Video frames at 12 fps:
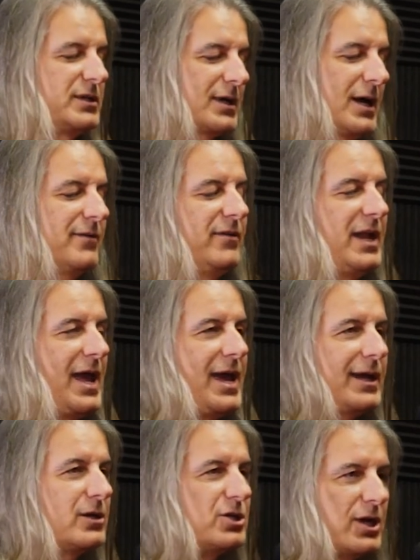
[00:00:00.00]
is kind of an
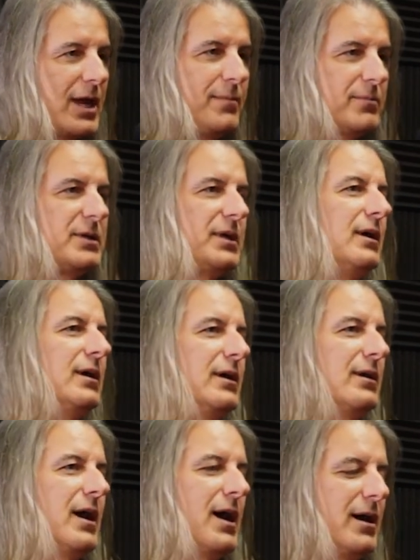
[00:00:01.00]
egg shaped
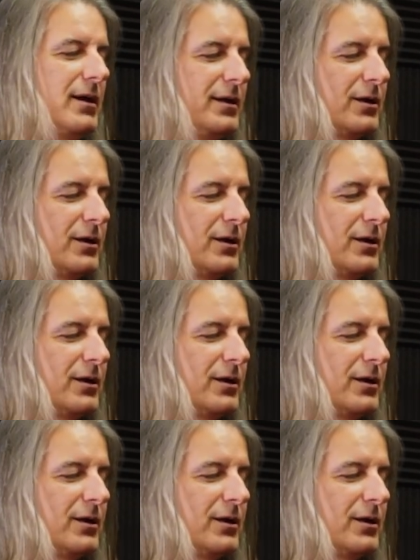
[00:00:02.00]
uh,